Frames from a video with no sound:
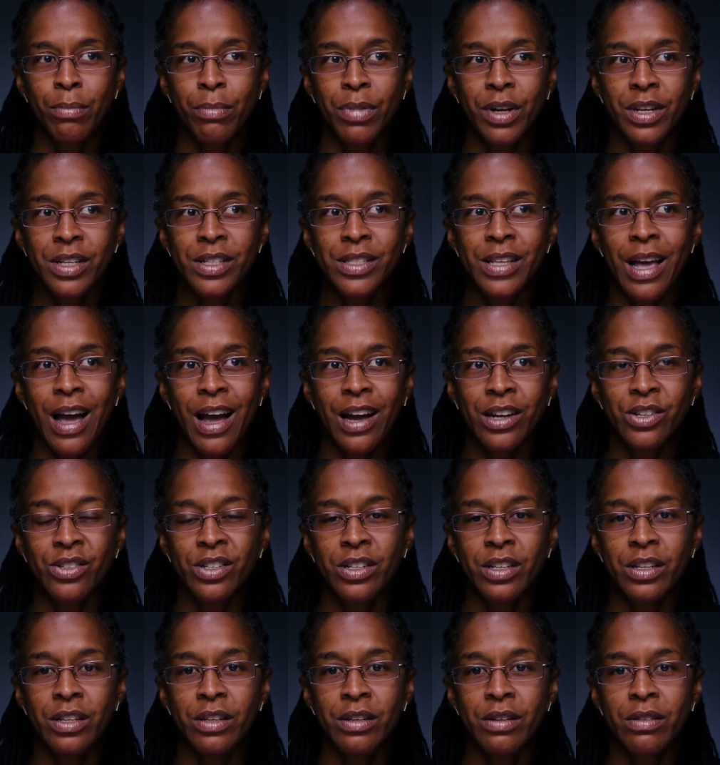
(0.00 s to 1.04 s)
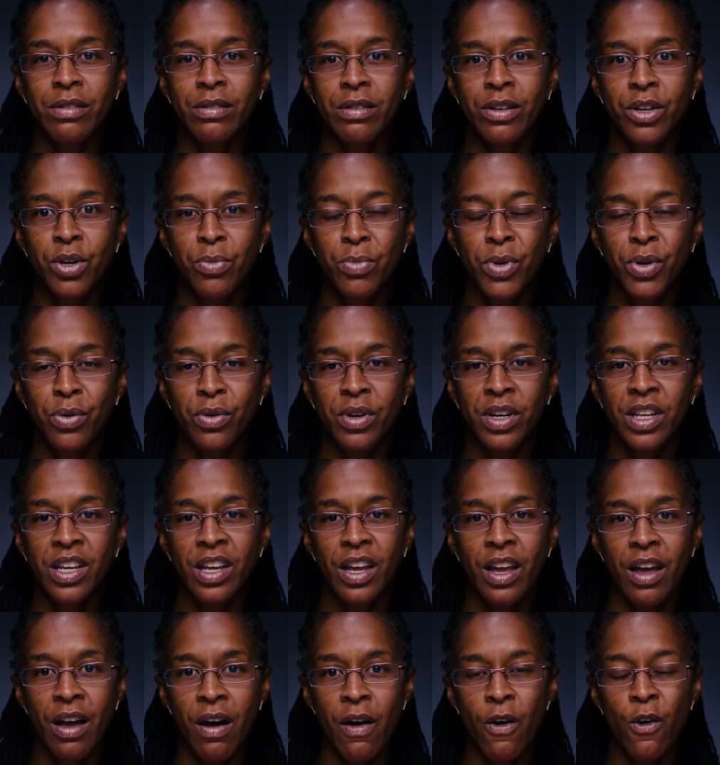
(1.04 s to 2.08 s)
But it's actually community
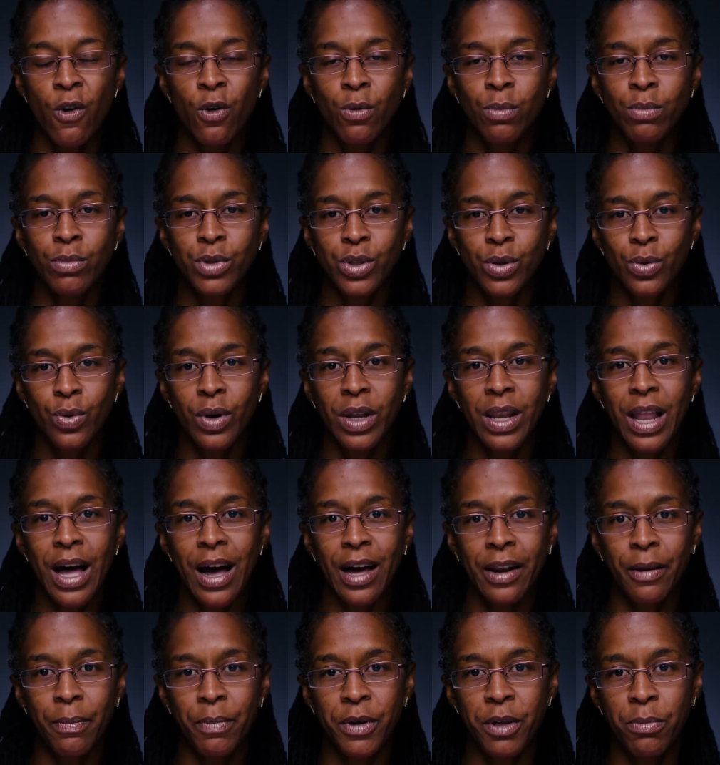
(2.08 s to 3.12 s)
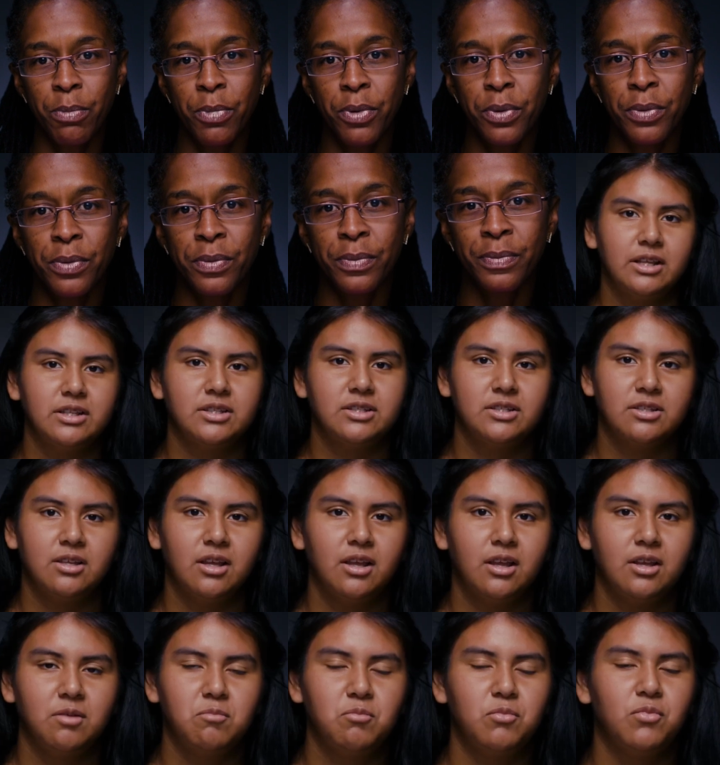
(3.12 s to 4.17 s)
and home to a lot of people. It's
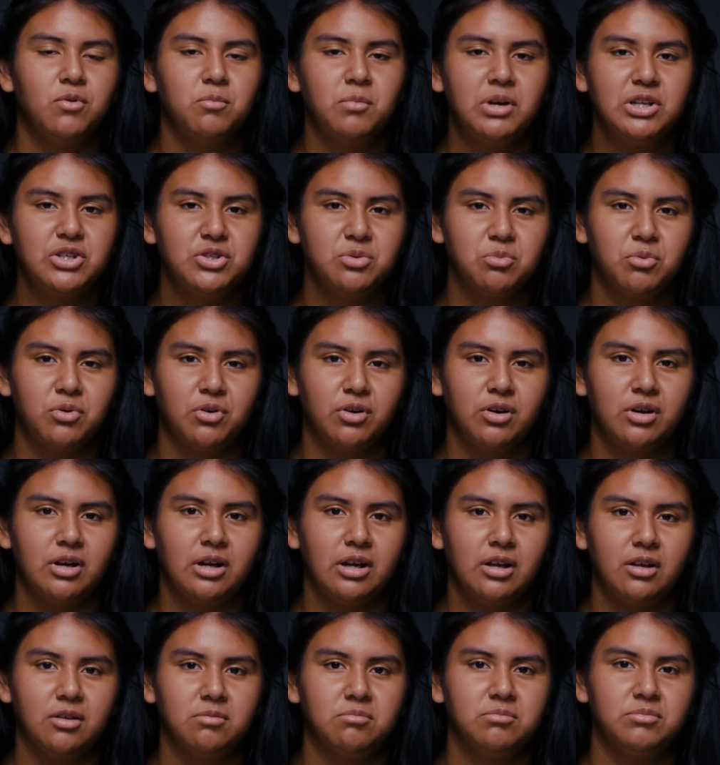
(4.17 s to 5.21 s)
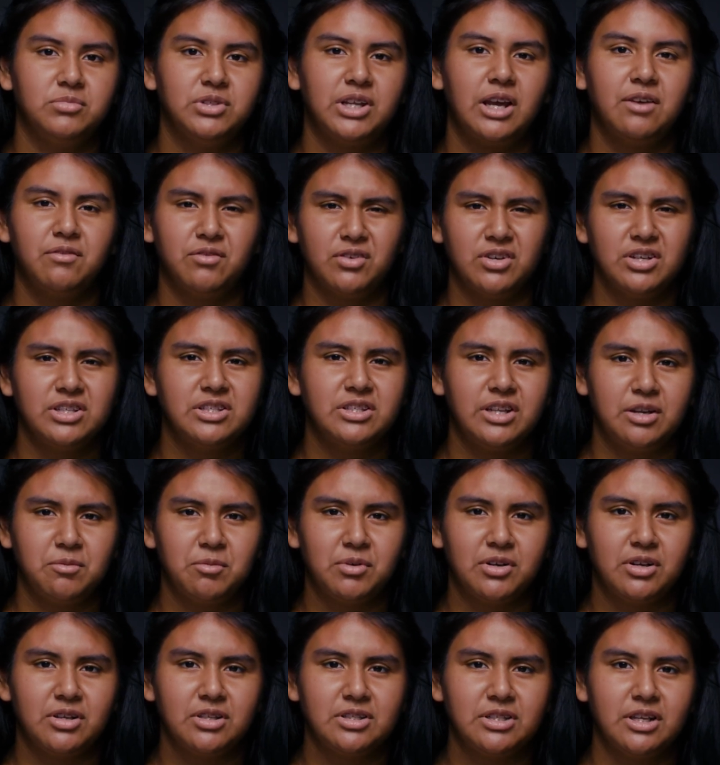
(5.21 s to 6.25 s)
much more diverse
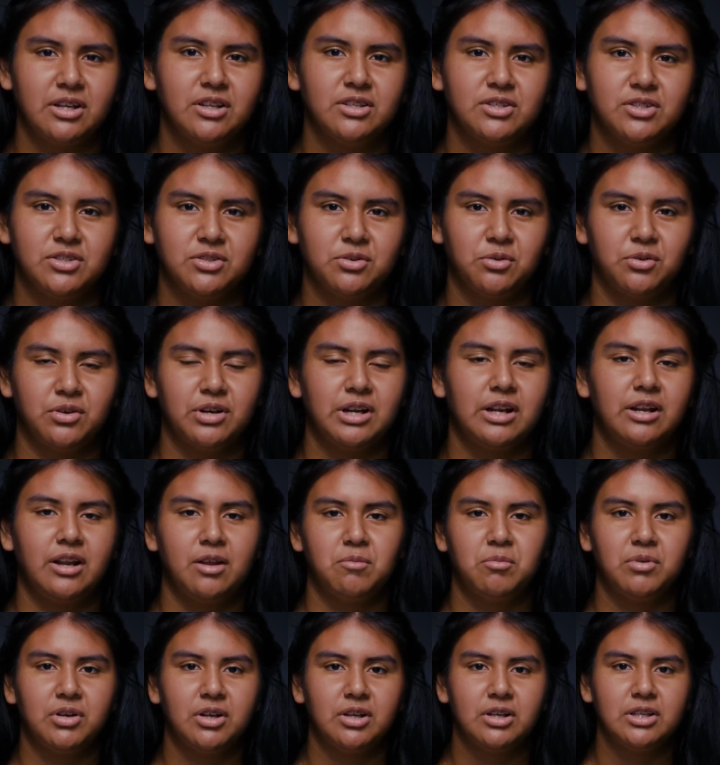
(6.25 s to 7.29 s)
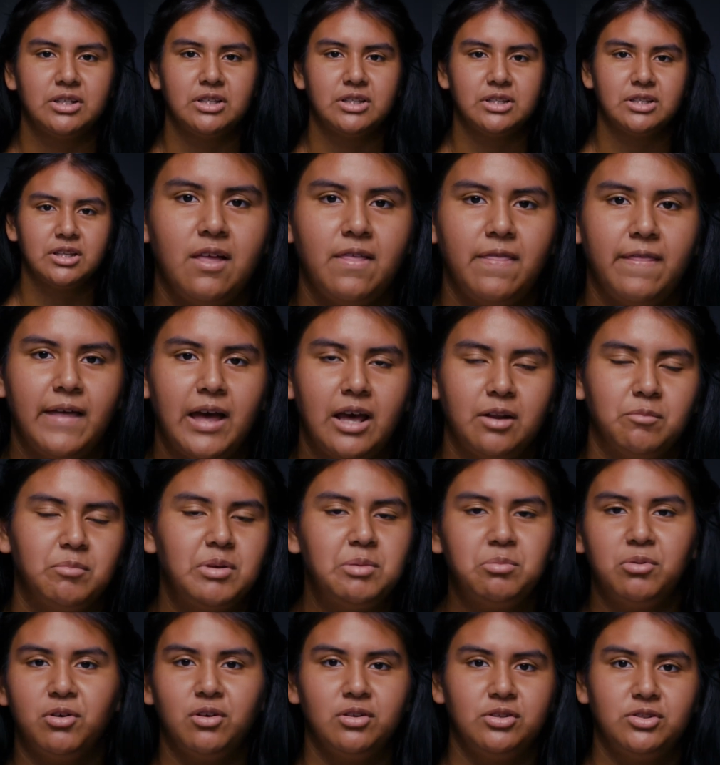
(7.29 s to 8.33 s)
neighborhoods and historic neighborhoods that
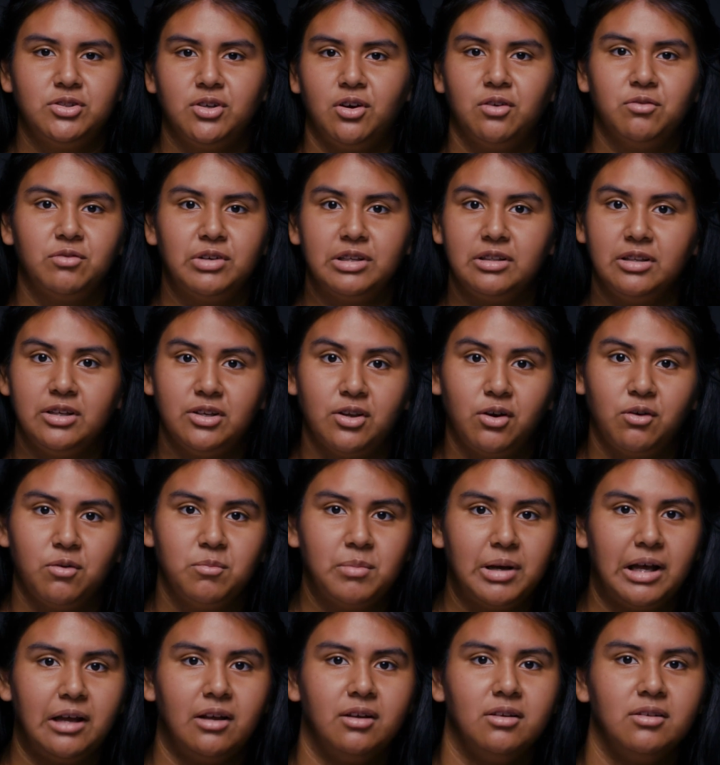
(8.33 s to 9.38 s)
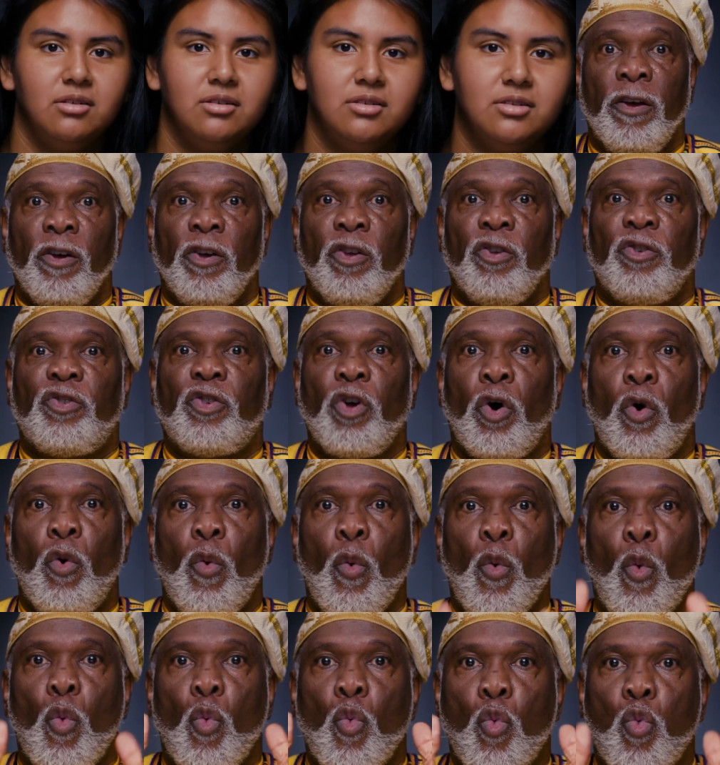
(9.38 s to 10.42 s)
people don't really know about. So
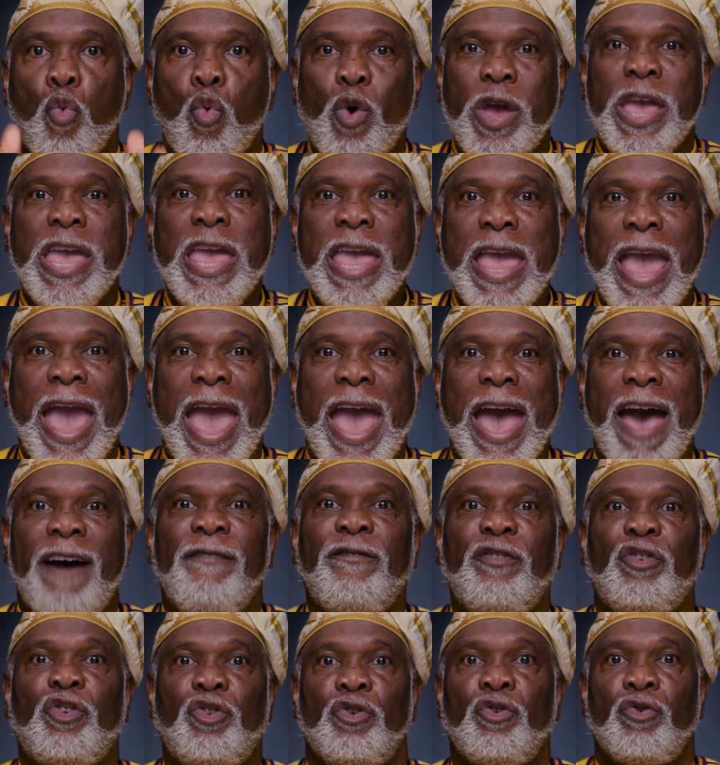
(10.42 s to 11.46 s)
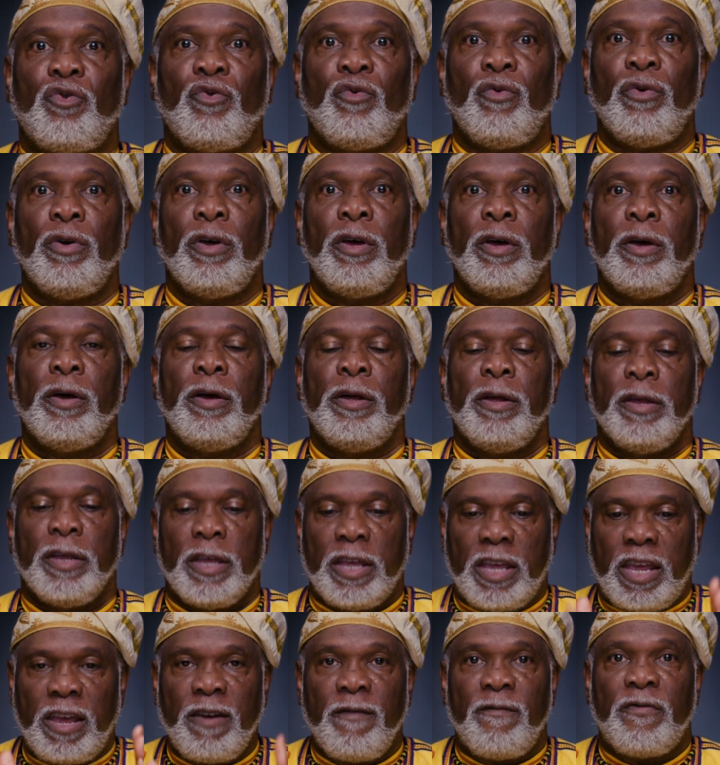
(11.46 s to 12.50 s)
we have to
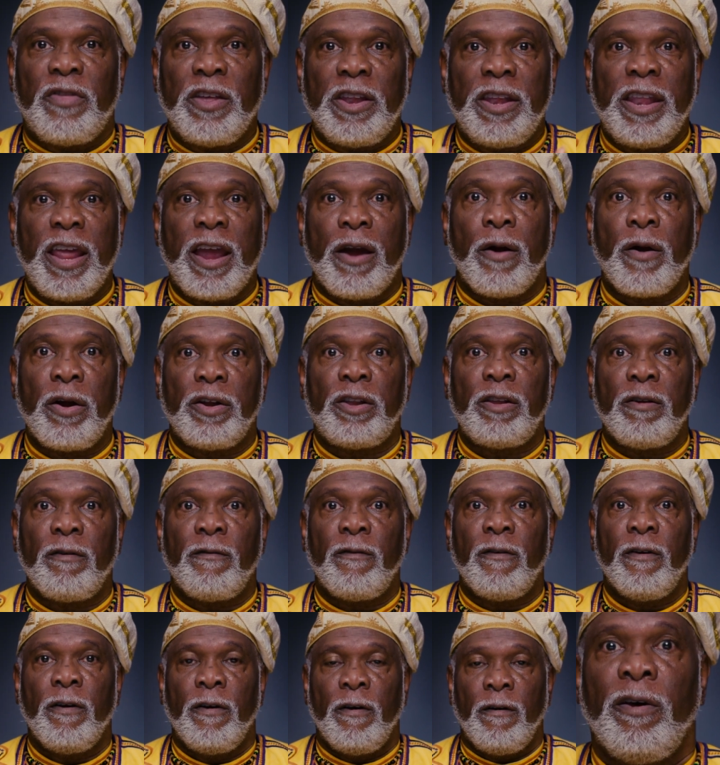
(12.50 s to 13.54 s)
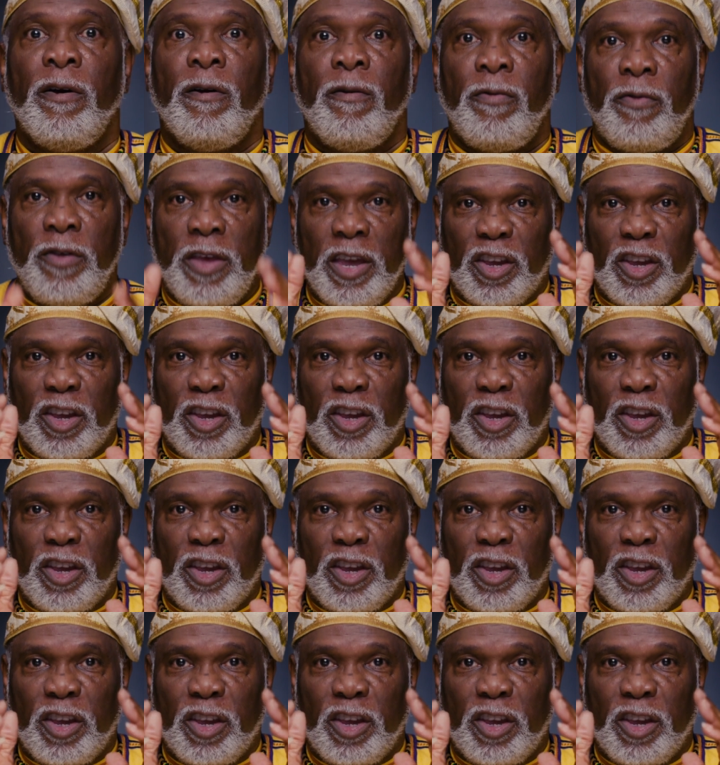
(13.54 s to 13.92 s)
give the narrative, the